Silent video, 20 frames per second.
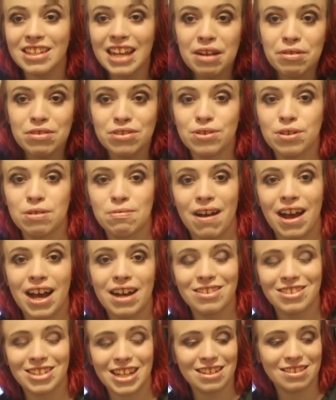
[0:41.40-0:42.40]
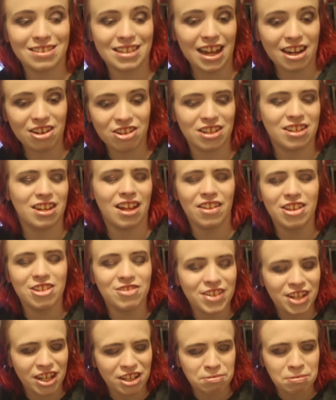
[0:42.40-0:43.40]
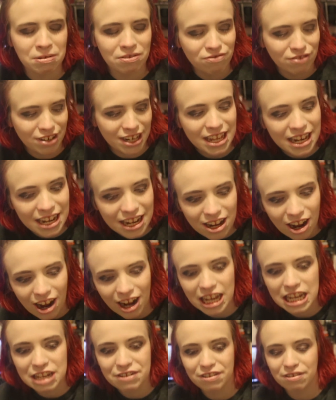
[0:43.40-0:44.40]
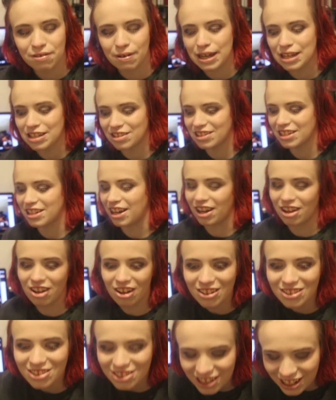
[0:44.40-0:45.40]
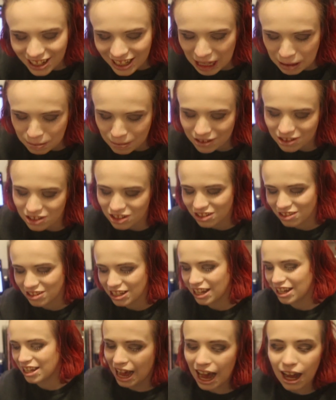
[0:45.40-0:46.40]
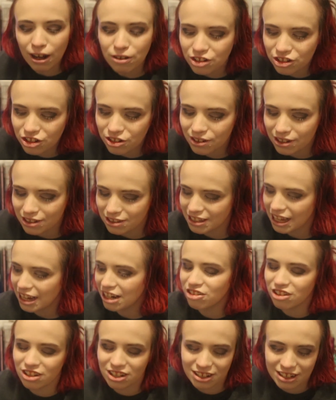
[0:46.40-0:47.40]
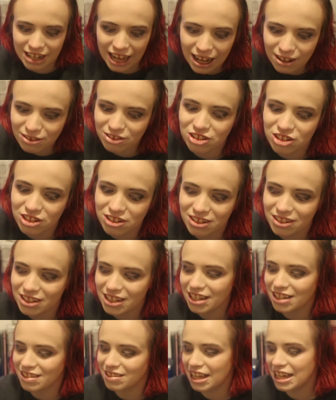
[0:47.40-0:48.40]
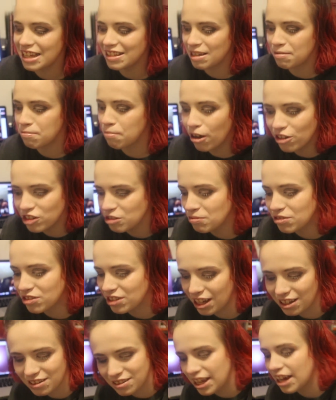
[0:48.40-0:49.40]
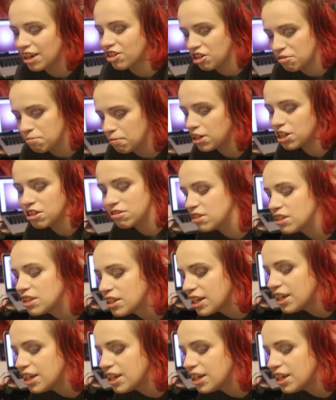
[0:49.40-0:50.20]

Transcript: Today we're talking about how to get sectioned. Now this video has been really highly requested. I constantly get messages saying, how did you get sectioned? How did you do this? Is it possible to get sectioned by doing